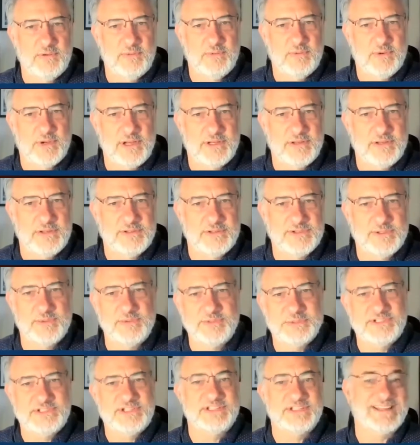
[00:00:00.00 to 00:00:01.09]
right?
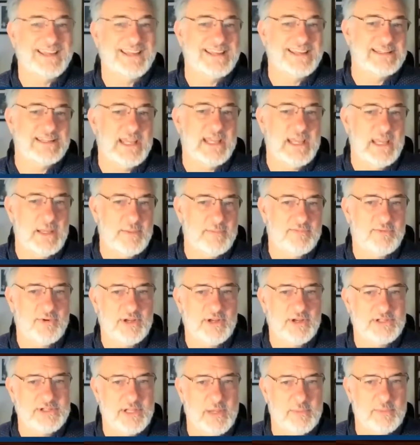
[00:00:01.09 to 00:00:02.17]
So disk and tape,
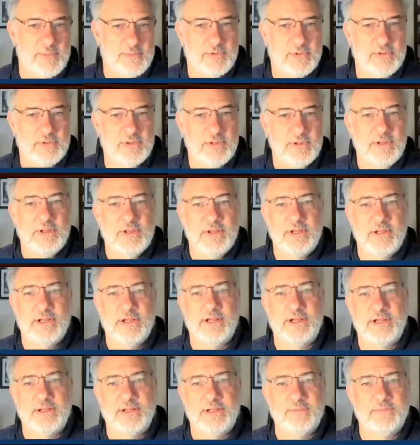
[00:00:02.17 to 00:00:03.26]
for example,
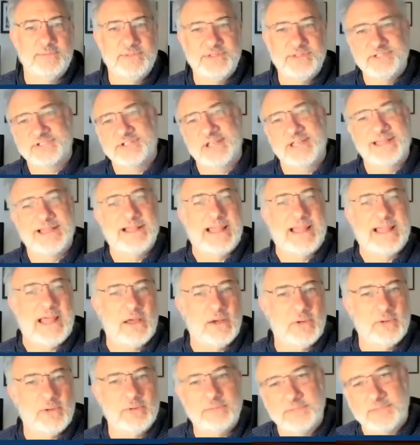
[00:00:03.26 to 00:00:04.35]
um, disk and
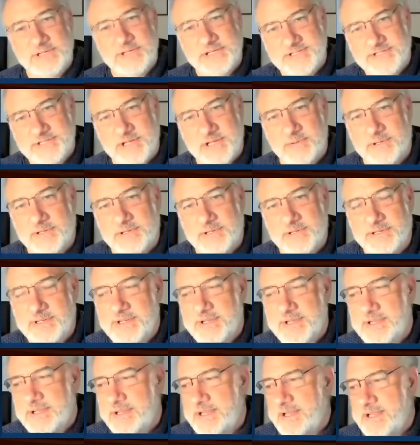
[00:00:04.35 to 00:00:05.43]
cloud, et cetera.
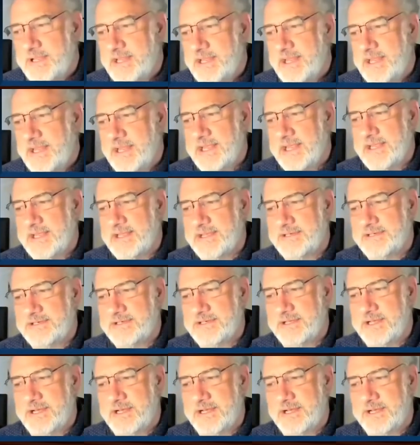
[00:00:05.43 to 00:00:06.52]
And,
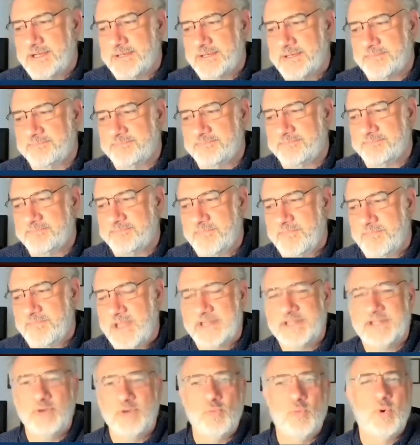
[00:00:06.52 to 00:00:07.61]
um,
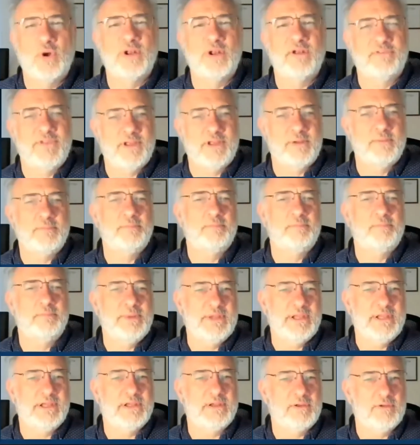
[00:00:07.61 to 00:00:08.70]
and then one of them
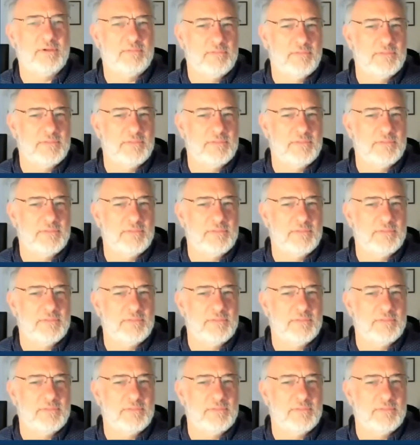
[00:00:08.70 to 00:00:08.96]
being,